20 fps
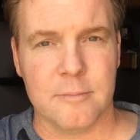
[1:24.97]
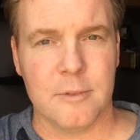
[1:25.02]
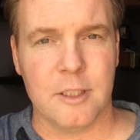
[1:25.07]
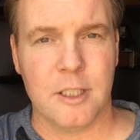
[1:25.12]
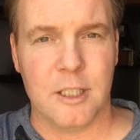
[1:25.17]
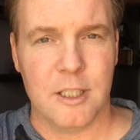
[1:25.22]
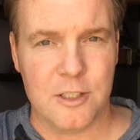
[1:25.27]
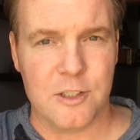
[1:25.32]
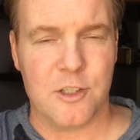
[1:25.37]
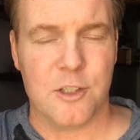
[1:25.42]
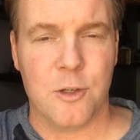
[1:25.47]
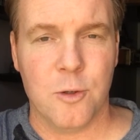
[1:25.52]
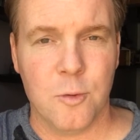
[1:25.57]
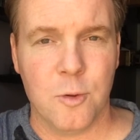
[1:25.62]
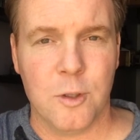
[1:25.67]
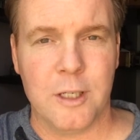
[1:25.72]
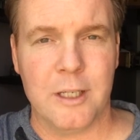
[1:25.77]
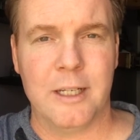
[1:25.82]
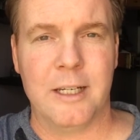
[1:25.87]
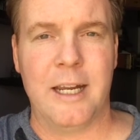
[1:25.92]
is
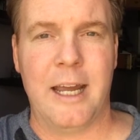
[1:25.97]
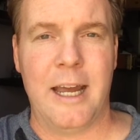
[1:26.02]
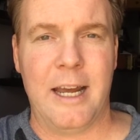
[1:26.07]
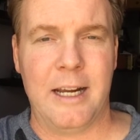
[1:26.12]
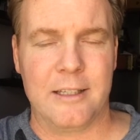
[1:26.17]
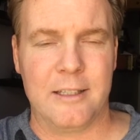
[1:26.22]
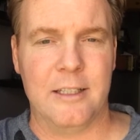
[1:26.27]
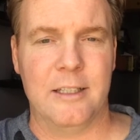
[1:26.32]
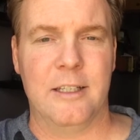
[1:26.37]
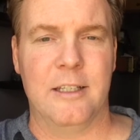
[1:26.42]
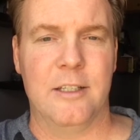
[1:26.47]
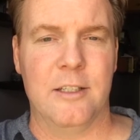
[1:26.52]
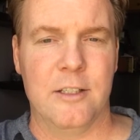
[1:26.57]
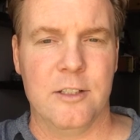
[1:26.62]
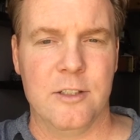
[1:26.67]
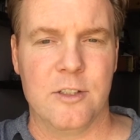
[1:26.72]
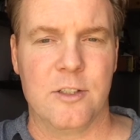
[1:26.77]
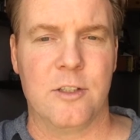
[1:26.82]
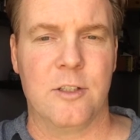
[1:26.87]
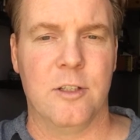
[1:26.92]
doing, and acting
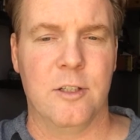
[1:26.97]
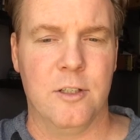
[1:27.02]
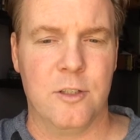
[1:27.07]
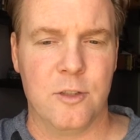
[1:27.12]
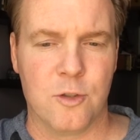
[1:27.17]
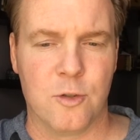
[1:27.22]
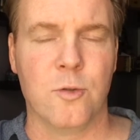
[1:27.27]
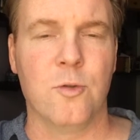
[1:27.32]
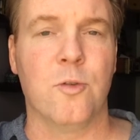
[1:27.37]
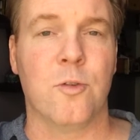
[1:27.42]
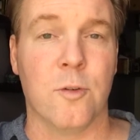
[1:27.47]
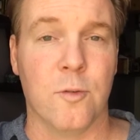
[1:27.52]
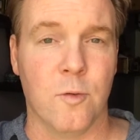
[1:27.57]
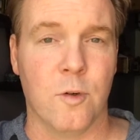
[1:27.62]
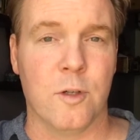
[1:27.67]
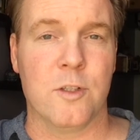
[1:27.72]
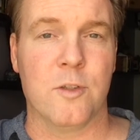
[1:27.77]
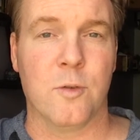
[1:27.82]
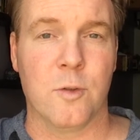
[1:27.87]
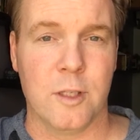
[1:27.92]
is the truth of
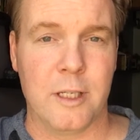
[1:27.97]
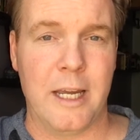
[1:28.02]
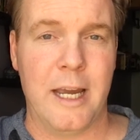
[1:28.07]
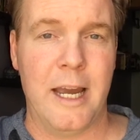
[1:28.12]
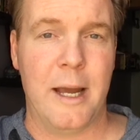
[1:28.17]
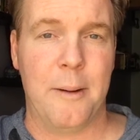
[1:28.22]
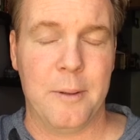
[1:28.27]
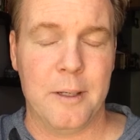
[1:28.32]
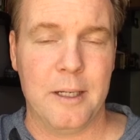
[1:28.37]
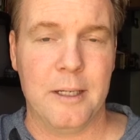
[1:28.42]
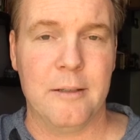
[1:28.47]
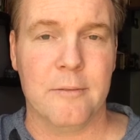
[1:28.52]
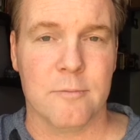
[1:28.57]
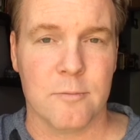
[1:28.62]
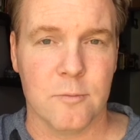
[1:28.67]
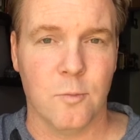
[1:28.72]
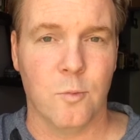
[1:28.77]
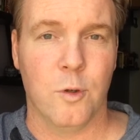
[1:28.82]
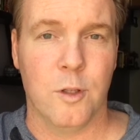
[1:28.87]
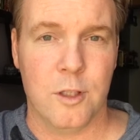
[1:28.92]
what's really happening
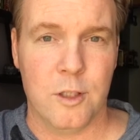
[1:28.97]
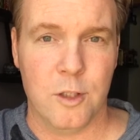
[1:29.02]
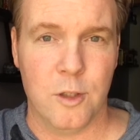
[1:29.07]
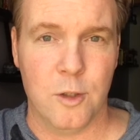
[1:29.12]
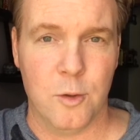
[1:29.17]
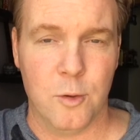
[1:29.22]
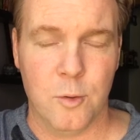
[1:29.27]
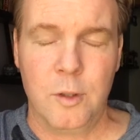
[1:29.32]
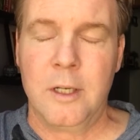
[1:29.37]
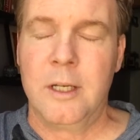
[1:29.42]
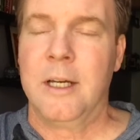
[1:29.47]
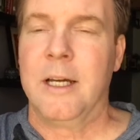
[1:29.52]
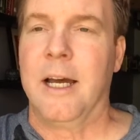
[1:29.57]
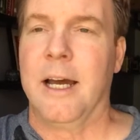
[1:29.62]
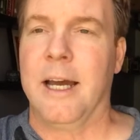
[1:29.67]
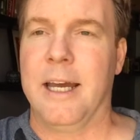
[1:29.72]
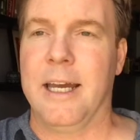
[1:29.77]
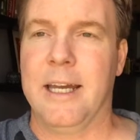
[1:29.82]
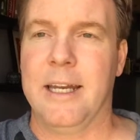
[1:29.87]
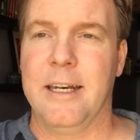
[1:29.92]
with you.
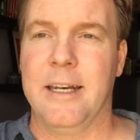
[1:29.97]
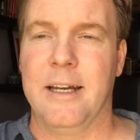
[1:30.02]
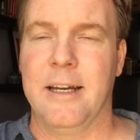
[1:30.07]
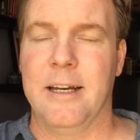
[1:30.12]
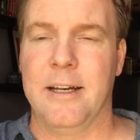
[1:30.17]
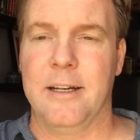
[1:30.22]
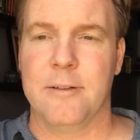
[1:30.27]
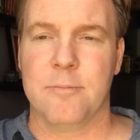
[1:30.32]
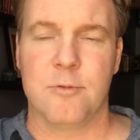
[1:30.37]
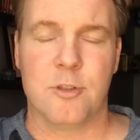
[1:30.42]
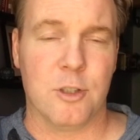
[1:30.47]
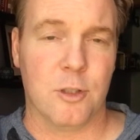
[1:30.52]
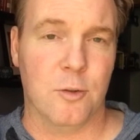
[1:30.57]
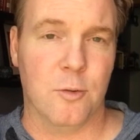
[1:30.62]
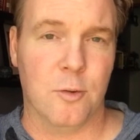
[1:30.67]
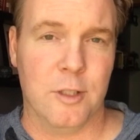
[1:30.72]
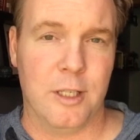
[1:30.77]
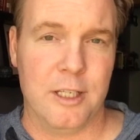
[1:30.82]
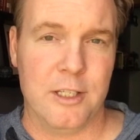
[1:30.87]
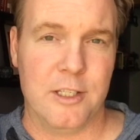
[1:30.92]
And so
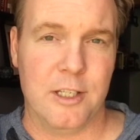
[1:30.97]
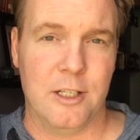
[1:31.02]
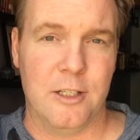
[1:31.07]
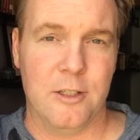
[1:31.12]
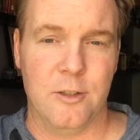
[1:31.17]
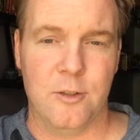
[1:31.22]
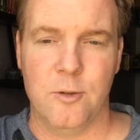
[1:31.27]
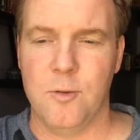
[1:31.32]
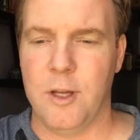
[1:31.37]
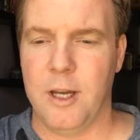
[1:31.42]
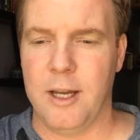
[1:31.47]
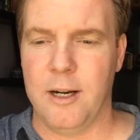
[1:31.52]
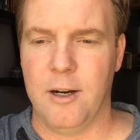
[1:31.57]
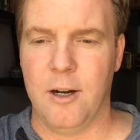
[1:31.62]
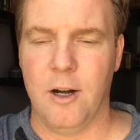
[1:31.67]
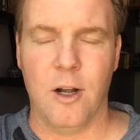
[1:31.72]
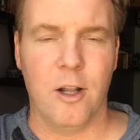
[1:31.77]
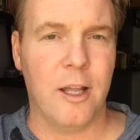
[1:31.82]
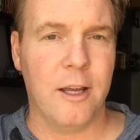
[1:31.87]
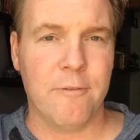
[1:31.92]
when they said to do that,
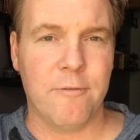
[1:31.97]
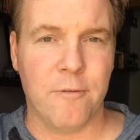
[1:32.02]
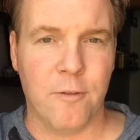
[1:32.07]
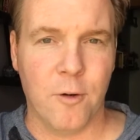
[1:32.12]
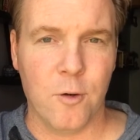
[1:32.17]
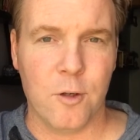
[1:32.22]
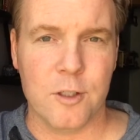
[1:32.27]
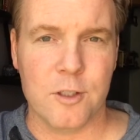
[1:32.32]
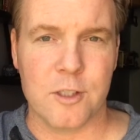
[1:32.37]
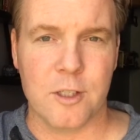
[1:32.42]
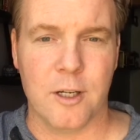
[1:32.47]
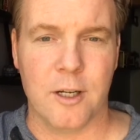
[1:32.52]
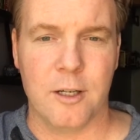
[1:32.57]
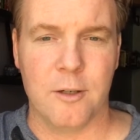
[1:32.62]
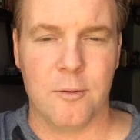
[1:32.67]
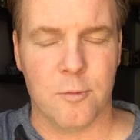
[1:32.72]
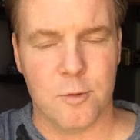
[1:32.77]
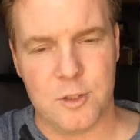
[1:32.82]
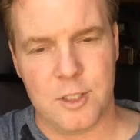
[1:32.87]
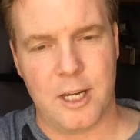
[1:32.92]
all I focused
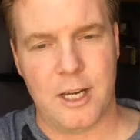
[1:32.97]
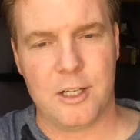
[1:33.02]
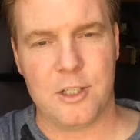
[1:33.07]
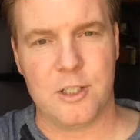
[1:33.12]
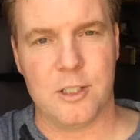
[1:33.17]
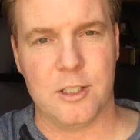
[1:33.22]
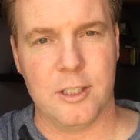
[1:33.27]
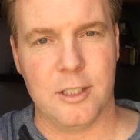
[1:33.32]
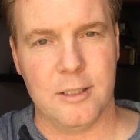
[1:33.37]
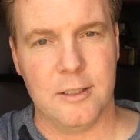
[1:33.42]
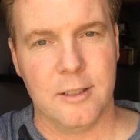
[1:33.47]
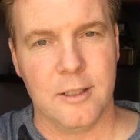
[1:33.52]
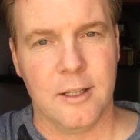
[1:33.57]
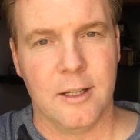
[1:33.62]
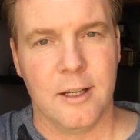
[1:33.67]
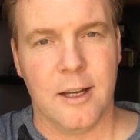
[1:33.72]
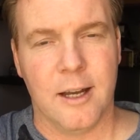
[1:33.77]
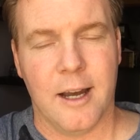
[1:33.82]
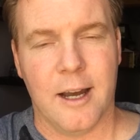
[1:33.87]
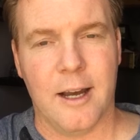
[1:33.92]
on was actually
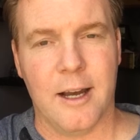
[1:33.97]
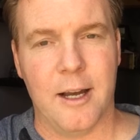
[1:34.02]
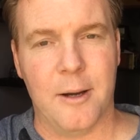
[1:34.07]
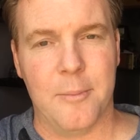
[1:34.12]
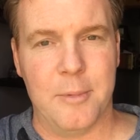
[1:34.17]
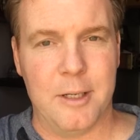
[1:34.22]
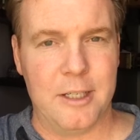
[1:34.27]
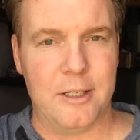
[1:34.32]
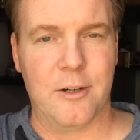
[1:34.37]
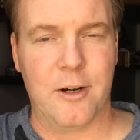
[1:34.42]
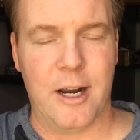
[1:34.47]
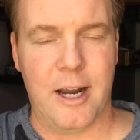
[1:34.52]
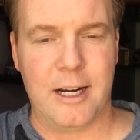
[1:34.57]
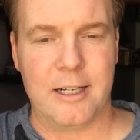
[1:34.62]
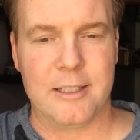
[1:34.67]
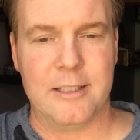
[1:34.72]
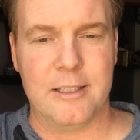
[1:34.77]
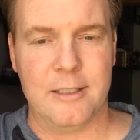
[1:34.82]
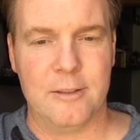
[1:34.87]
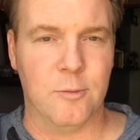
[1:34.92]

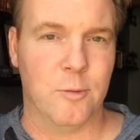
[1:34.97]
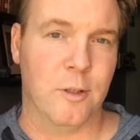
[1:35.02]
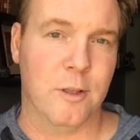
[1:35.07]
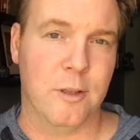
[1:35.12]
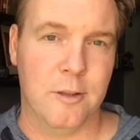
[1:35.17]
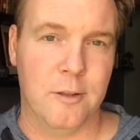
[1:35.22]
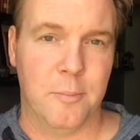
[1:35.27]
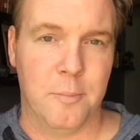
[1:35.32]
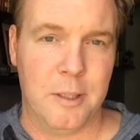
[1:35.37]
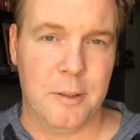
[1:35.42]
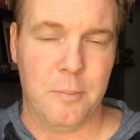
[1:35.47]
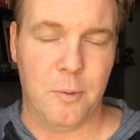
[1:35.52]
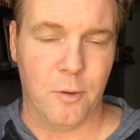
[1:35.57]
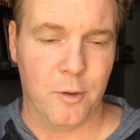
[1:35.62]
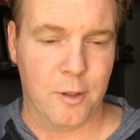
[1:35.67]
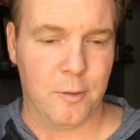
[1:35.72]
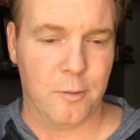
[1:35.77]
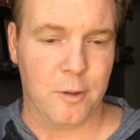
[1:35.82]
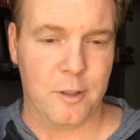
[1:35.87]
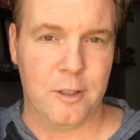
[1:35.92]
interacting with the people
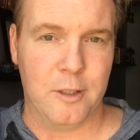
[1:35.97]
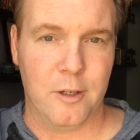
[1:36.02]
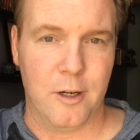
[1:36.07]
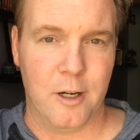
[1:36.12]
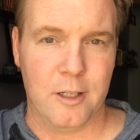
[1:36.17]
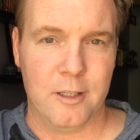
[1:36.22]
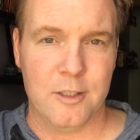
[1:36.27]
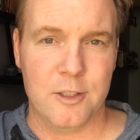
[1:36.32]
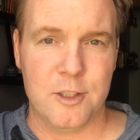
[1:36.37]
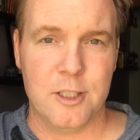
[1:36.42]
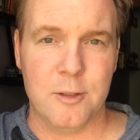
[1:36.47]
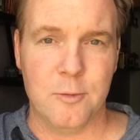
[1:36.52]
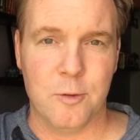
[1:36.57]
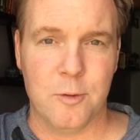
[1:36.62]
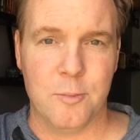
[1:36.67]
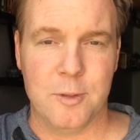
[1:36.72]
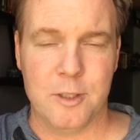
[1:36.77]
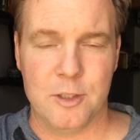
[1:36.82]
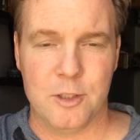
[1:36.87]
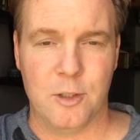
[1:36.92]
that were in there auditioning
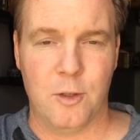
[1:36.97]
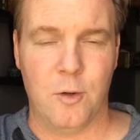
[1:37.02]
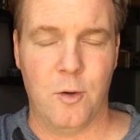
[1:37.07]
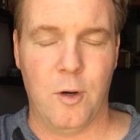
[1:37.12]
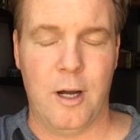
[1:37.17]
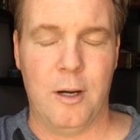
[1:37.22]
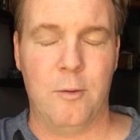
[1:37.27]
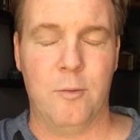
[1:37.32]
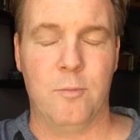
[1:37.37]
with me. So